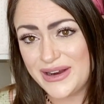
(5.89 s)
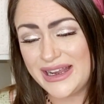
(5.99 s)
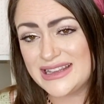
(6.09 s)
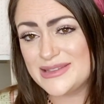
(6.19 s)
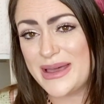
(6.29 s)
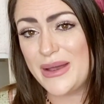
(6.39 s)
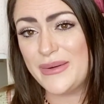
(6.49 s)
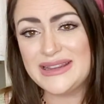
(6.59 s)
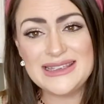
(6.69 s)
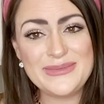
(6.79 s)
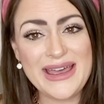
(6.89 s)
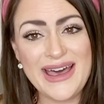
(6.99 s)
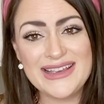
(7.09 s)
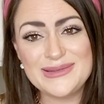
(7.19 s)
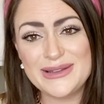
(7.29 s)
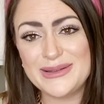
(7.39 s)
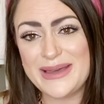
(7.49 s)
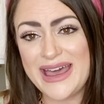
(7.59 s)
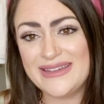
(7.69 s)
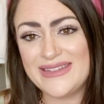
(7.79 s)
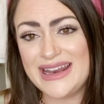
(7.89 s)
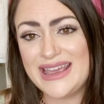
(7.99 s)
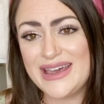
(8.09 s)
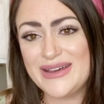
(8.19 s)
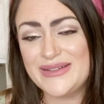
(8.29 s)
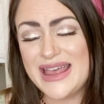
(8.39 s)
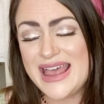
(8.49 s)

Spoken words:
It's my what's in my hospital bag video.